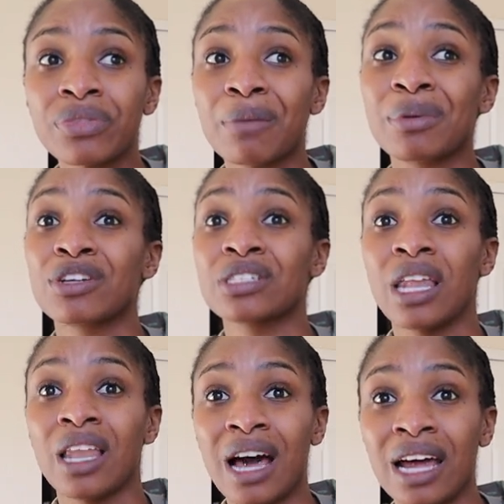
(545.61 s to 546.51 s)
but there's a
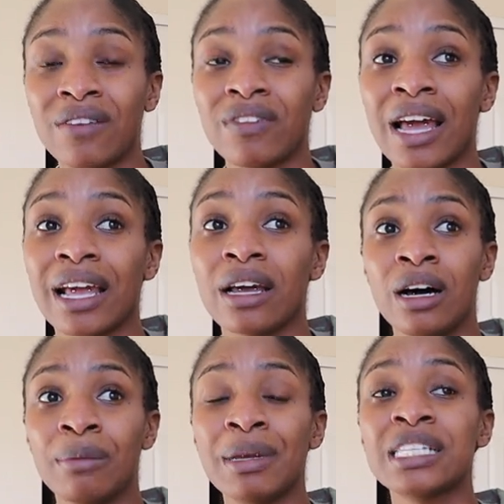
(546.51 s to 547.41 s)
lot of like
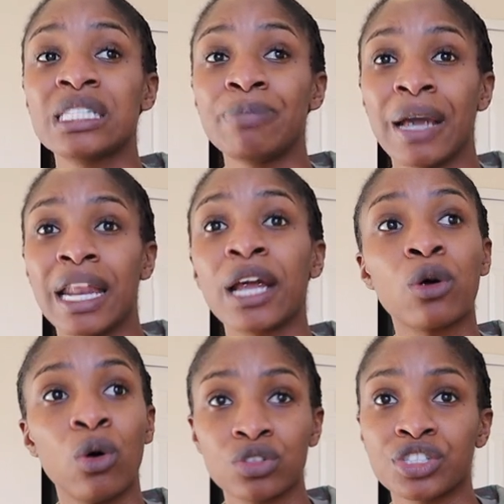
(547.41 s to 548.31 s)
um, hispanic
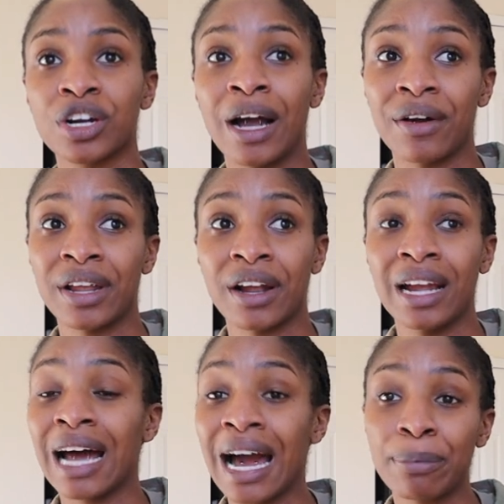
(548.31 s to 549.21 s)
culture out here
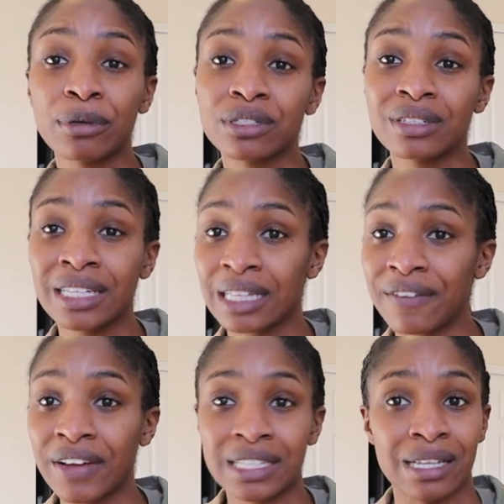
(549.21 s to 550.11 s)
and i personally
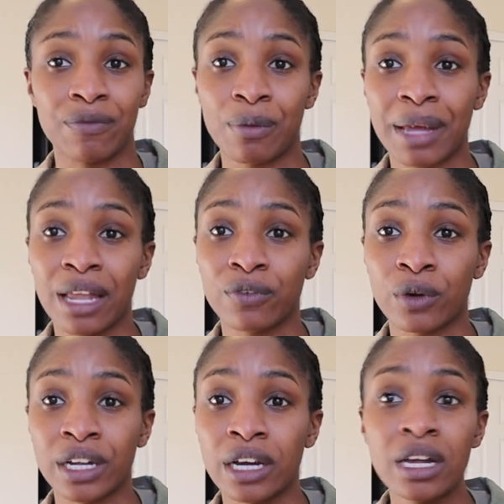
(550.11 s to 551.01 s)
love it because i'm from
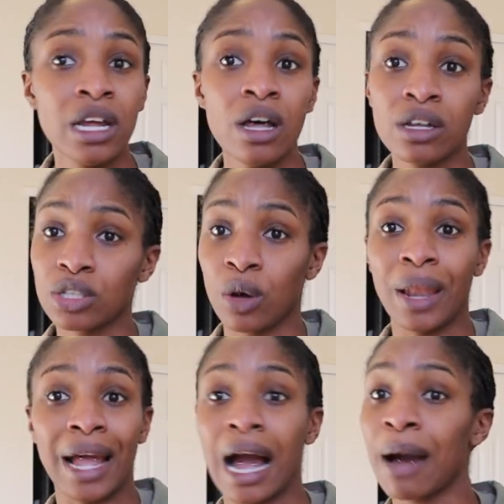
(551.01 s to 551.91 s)
california so
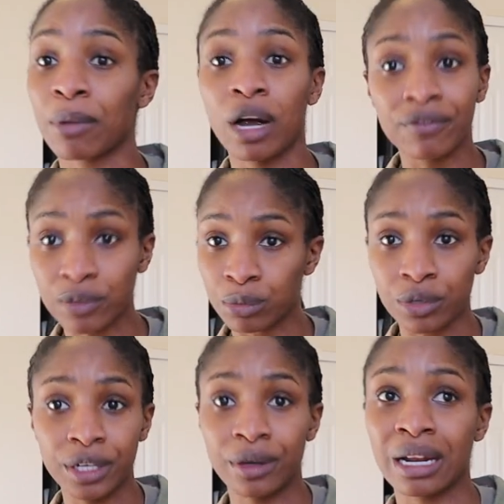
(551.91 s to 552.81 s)
like i'm
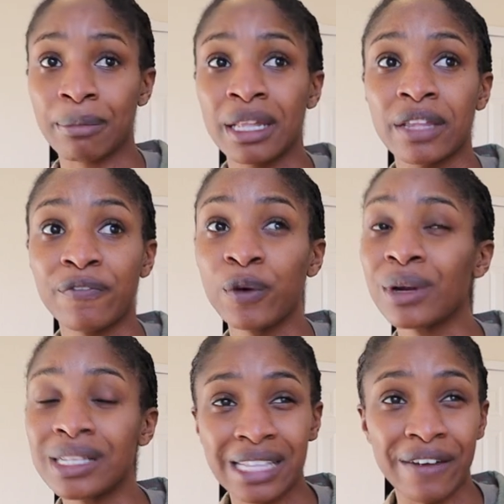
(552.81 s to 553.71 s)
comfortable you know what i mean the food
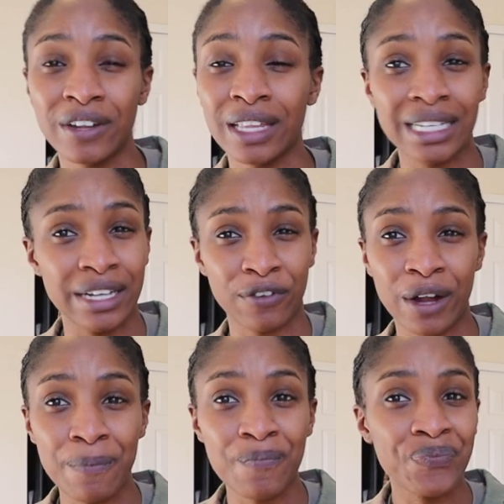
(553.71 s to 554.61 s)
is definitely
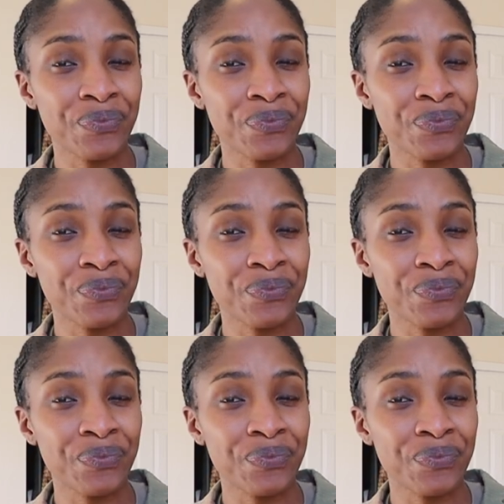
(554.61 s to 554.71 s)
different